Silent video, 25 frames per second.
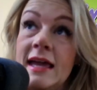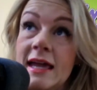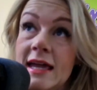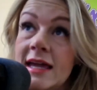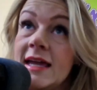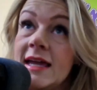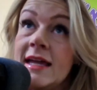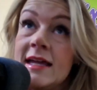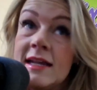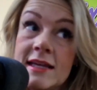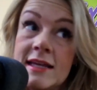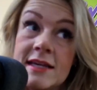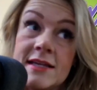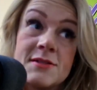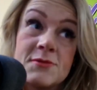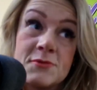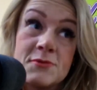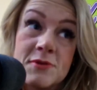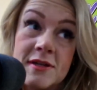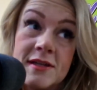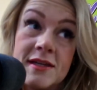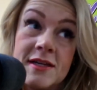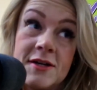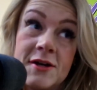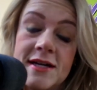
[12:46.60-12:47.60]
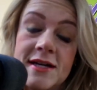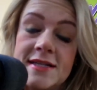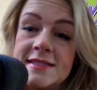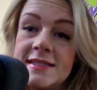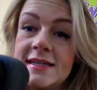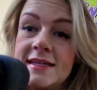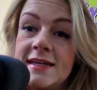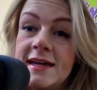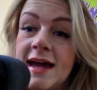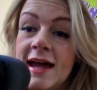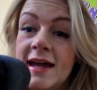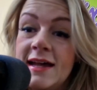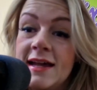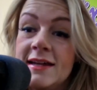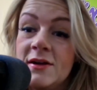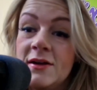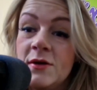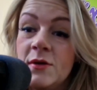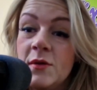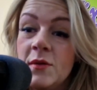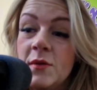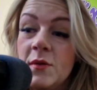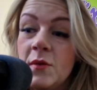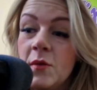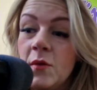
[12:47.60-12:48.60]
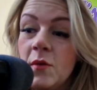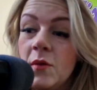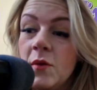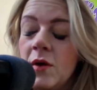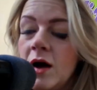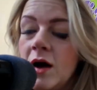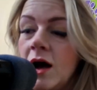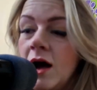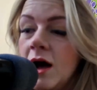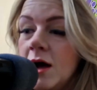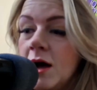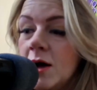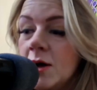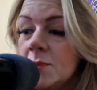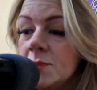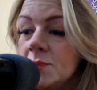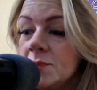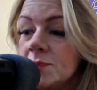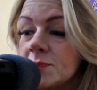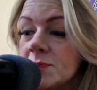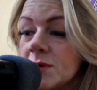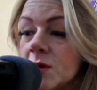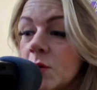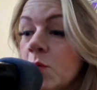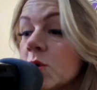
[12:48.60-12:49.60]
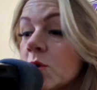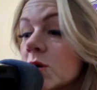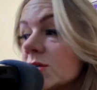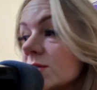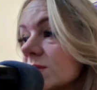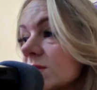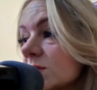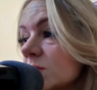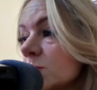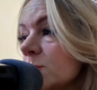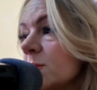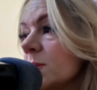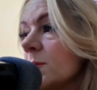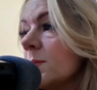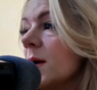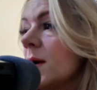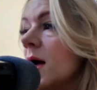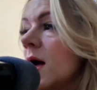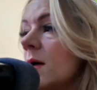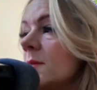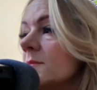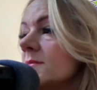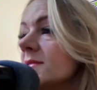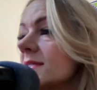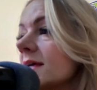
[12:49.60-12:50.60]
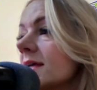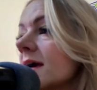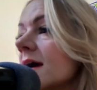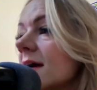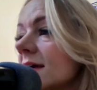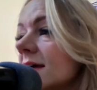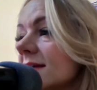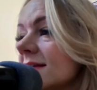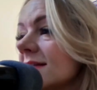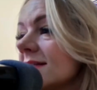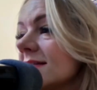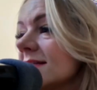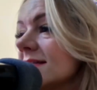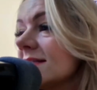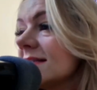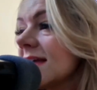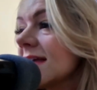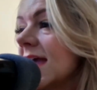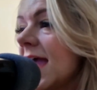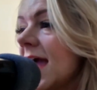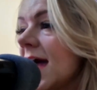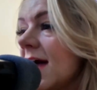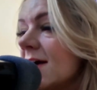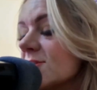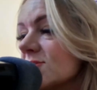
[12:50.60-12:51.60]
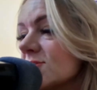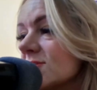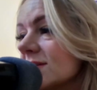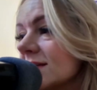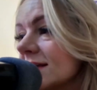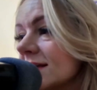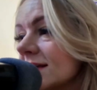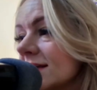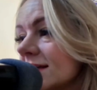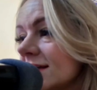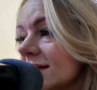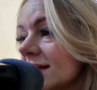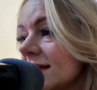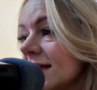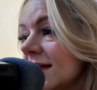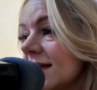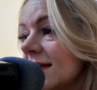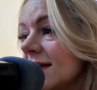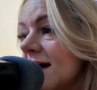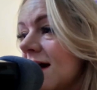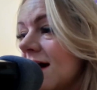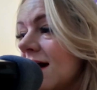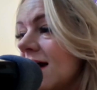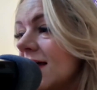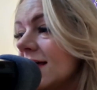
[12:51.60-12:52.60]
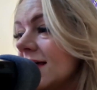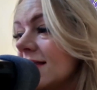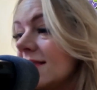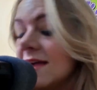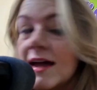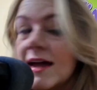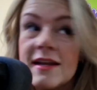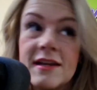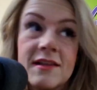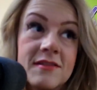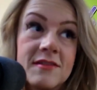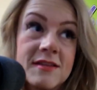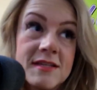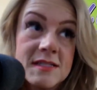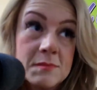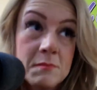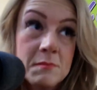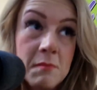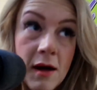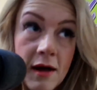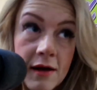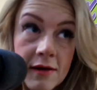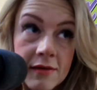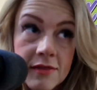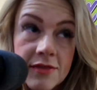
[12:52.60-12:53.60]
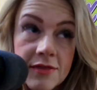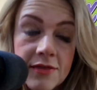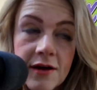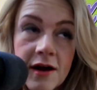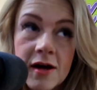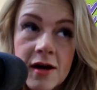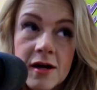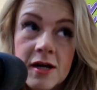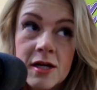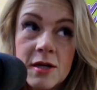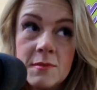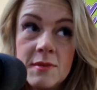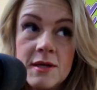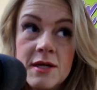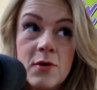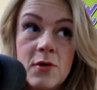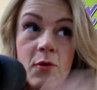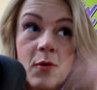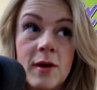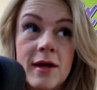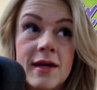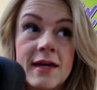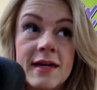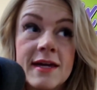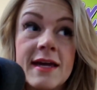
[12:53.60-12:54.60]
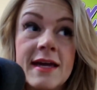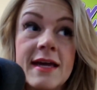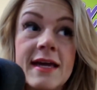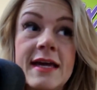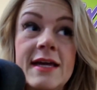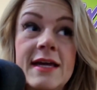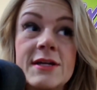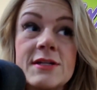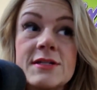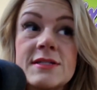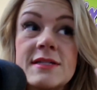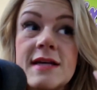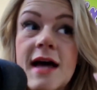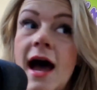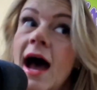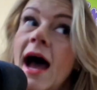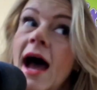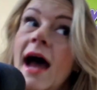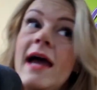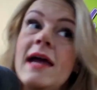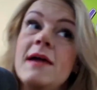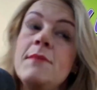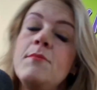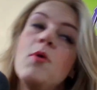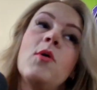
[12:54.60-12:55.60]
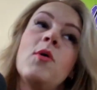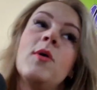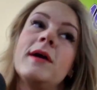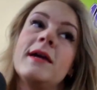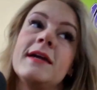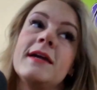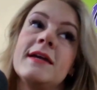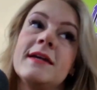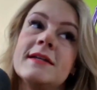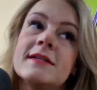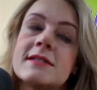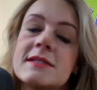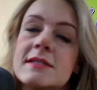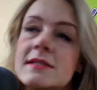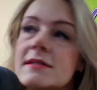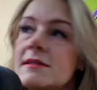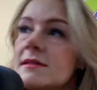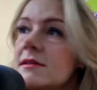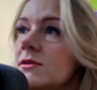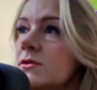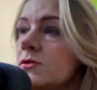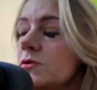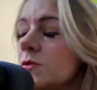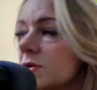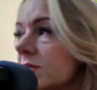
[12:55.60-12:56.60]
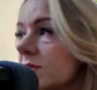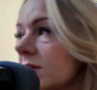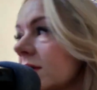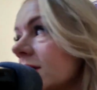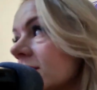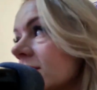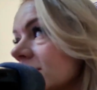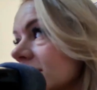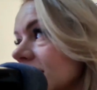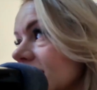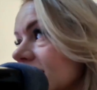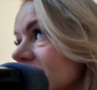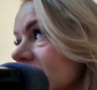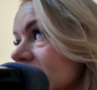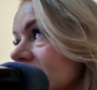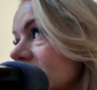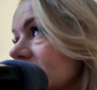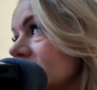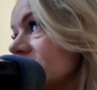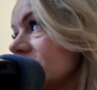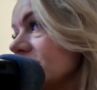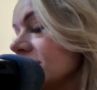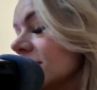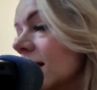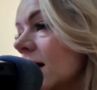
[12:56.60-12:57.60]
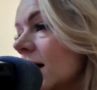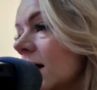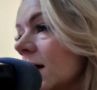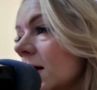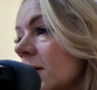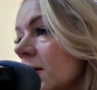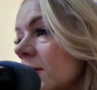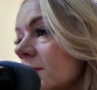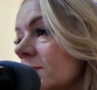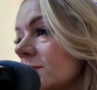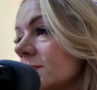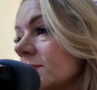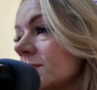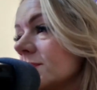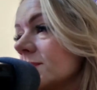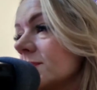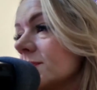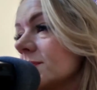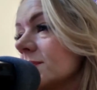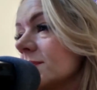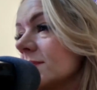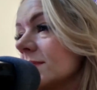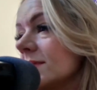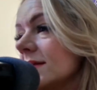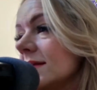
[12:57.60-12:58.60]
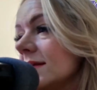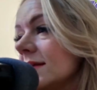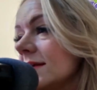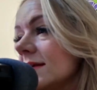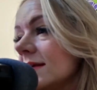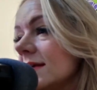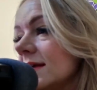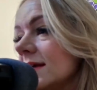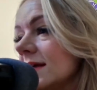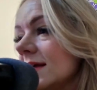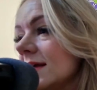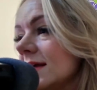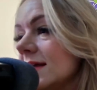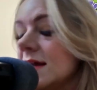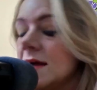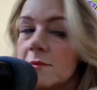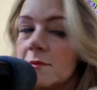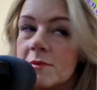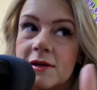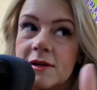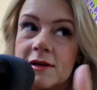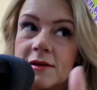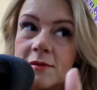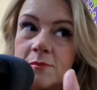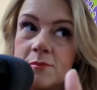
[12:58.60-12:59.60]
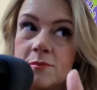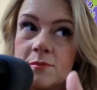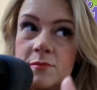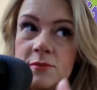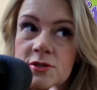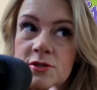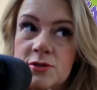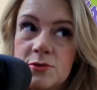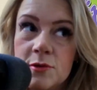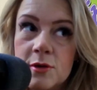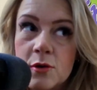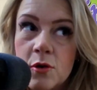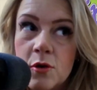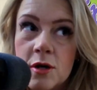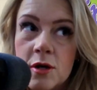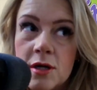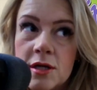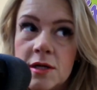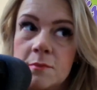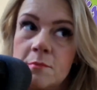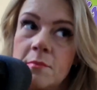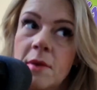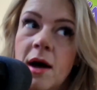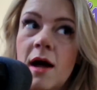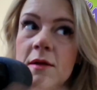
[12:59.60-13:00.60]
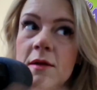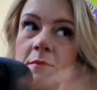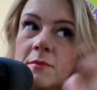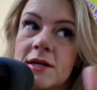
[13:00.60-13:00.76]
is really crazy. And we're super pumped because Ashlyn and I, the end of this month, are going to be going to High Point, North Carolina. And I'm going to do a corny pun, but